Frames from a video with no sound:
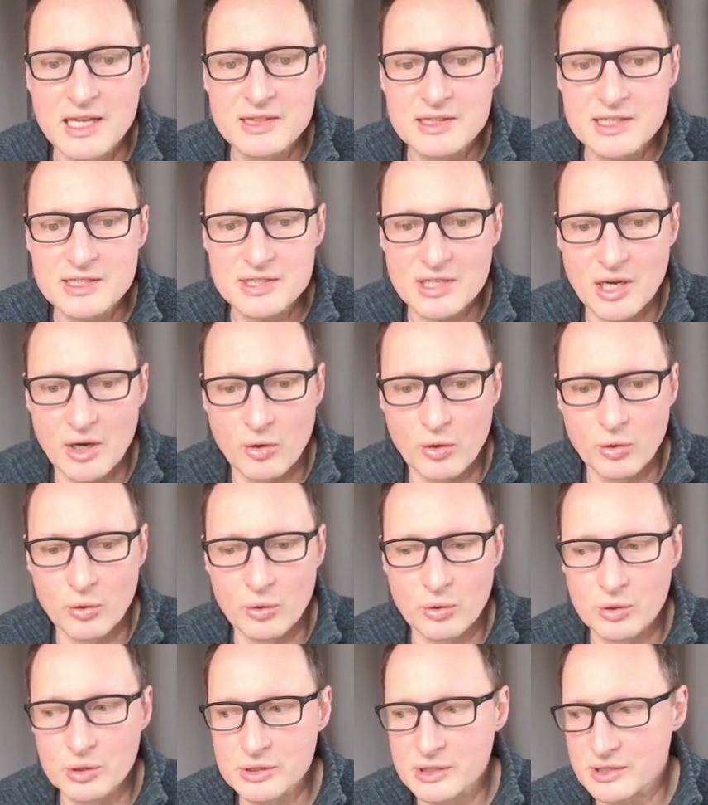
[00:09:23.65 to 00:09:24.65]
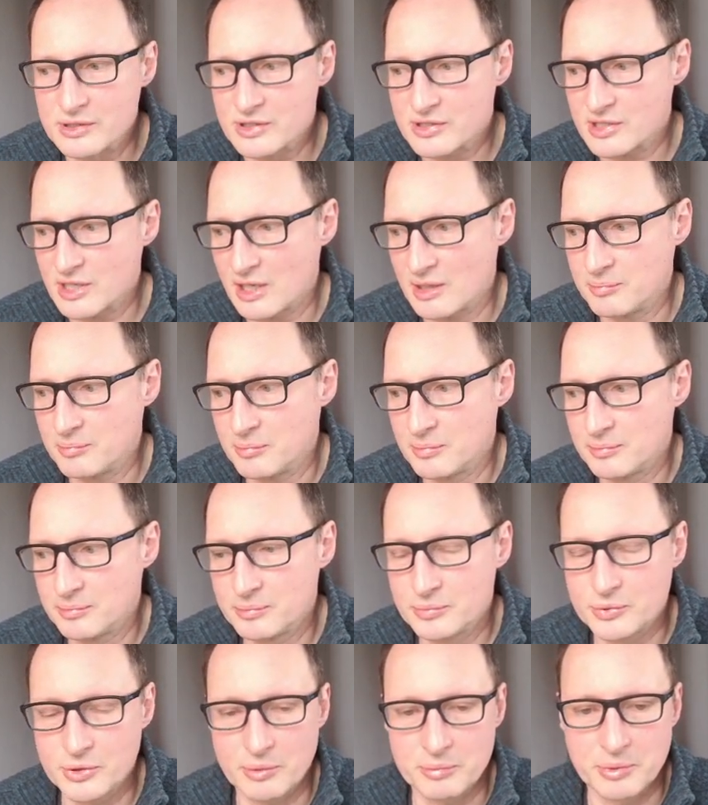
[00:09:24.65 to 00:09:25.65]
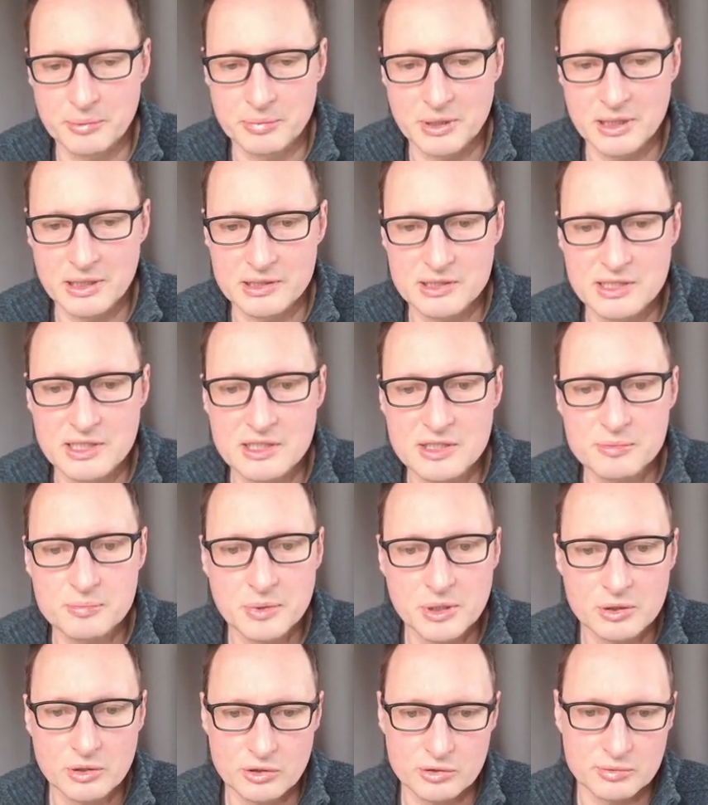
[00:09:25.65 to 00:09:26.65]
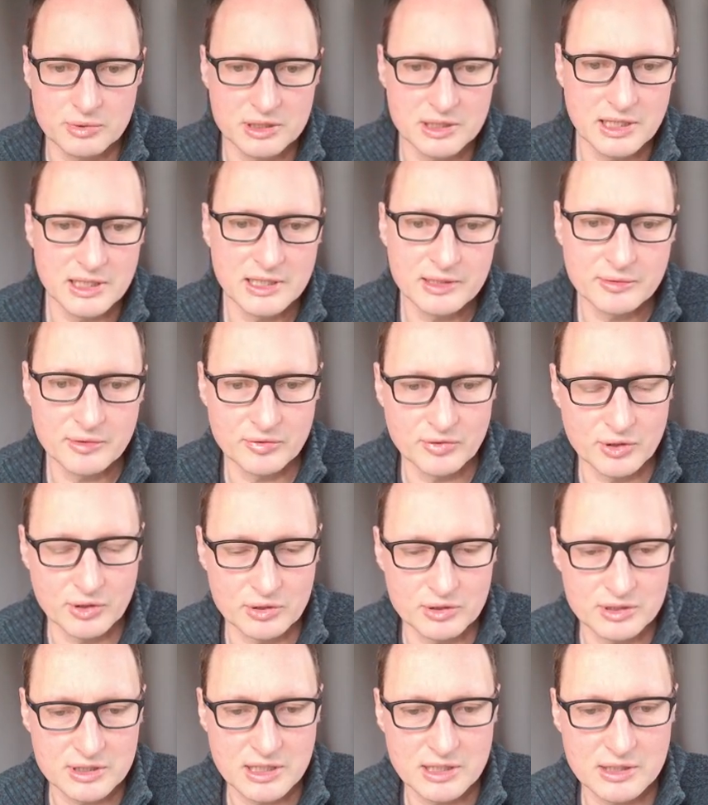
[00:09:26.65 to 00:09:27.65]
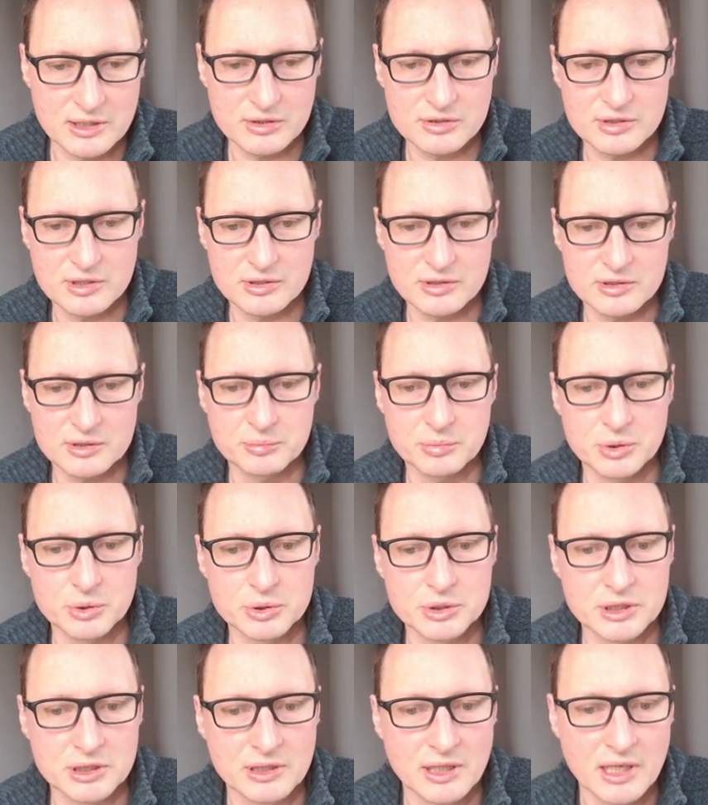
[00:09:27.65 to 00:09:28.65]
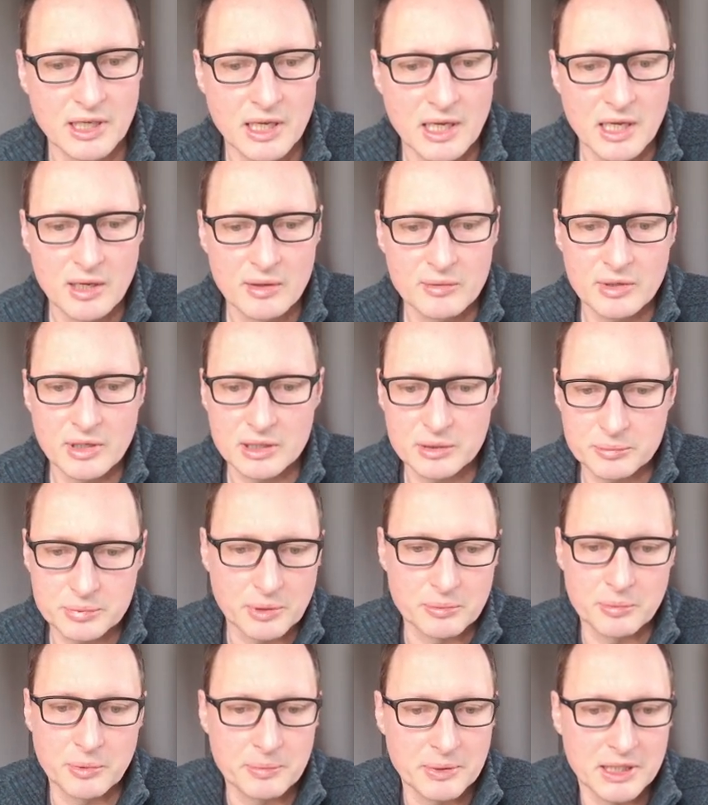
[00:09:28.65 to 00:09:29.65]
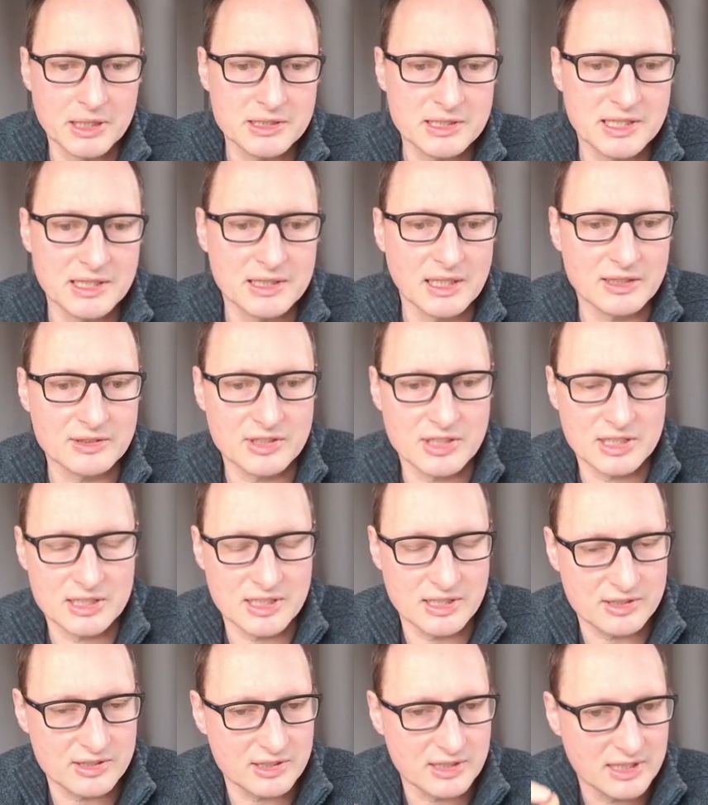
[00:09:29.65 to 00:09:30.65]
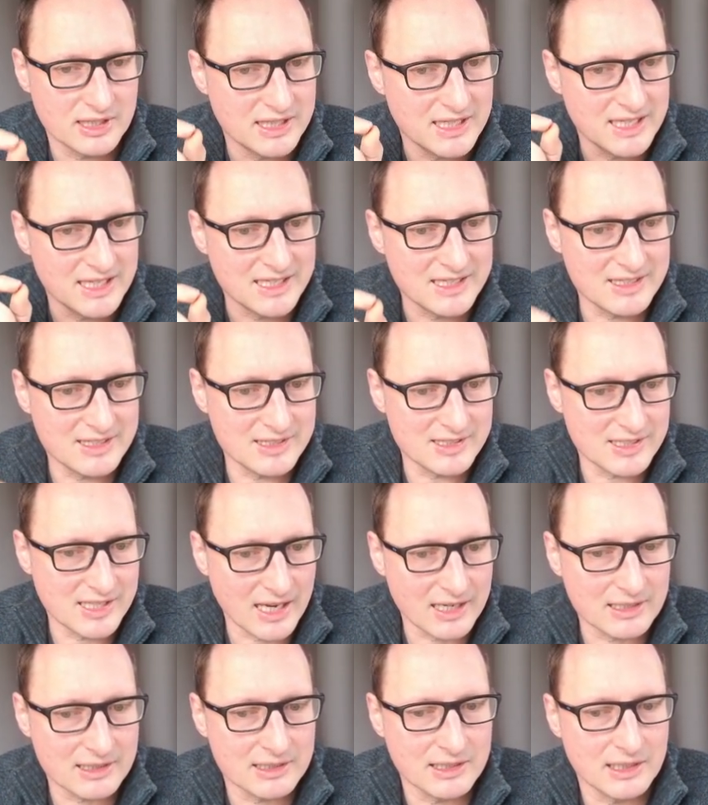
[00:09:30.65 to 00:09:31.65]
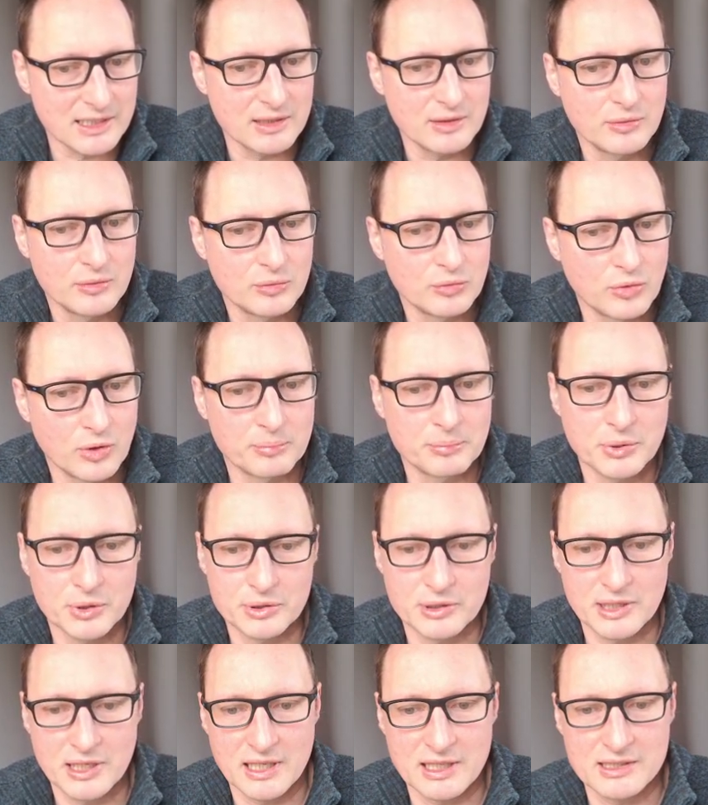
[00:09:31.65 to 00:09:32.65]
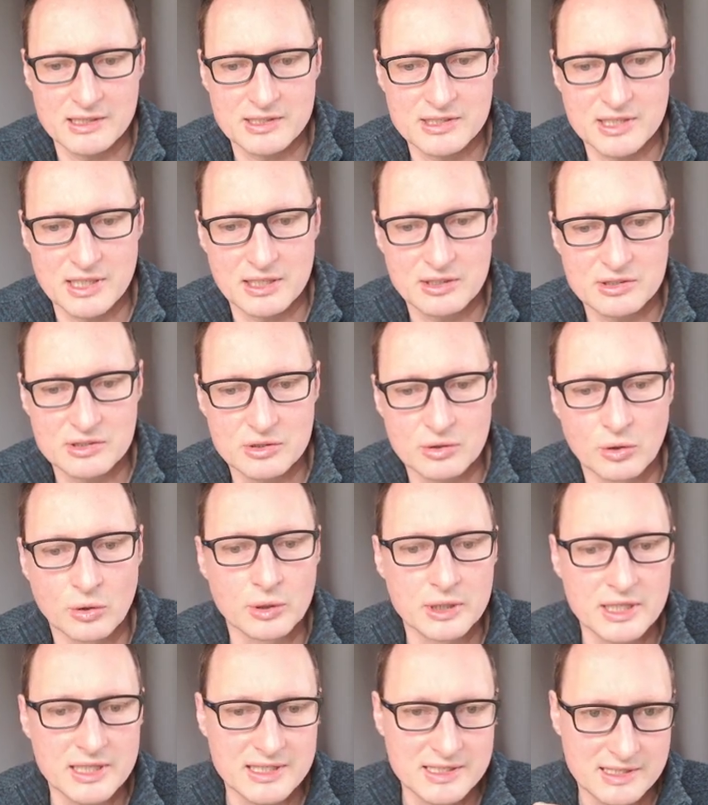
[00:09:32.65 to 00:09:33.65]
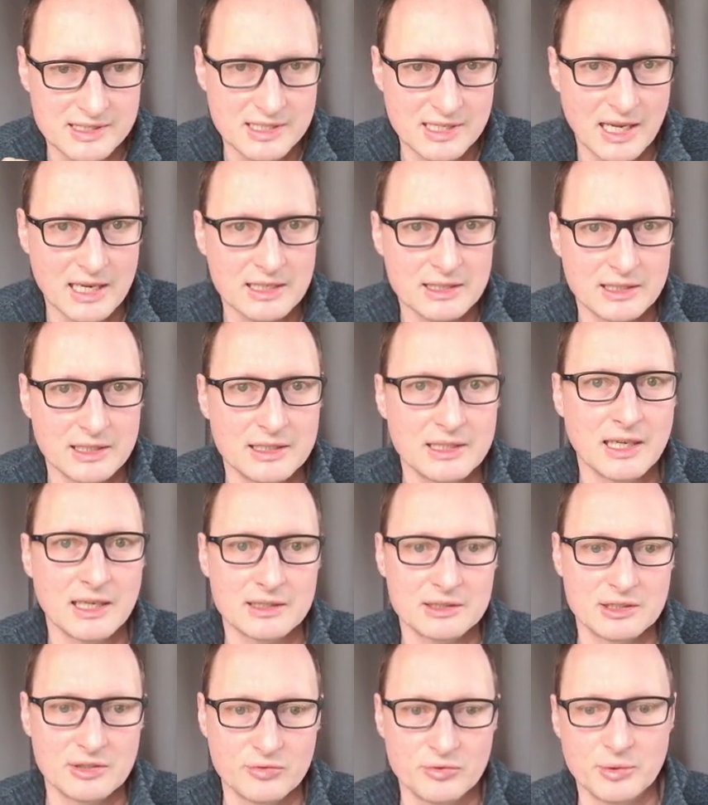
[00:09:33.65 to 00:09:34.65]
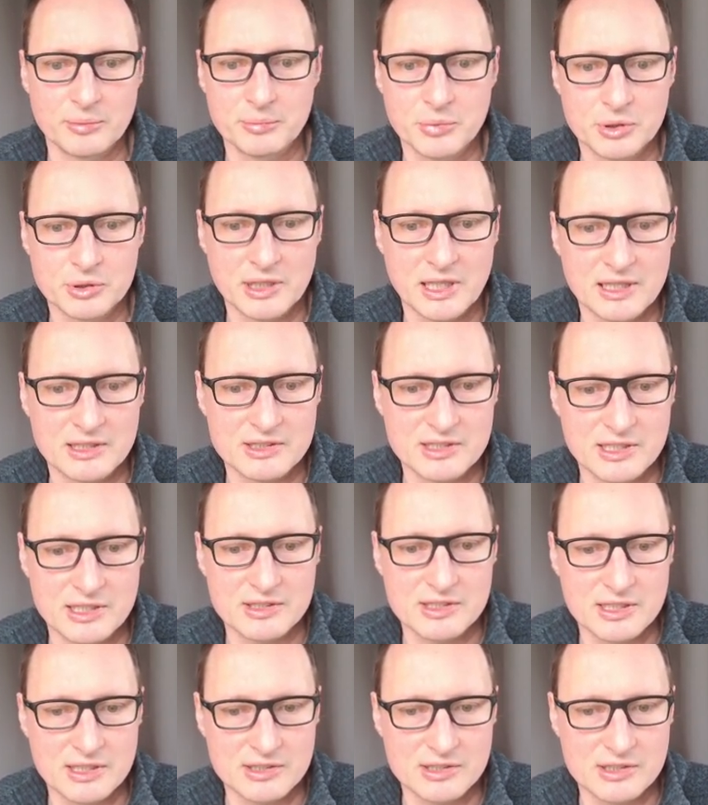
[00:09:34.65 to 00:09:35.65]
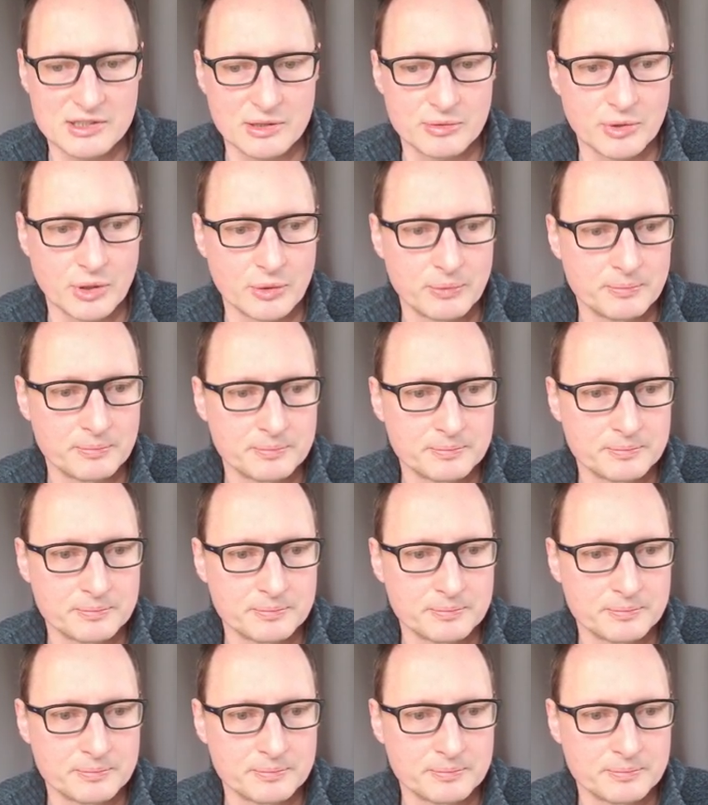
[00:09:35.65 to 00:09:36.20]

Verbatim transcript: These are all the same probabilities because we are dealing with a continuous distribution where the probability that Z is exactly 1.96 or exactly negative 1.96 is 0.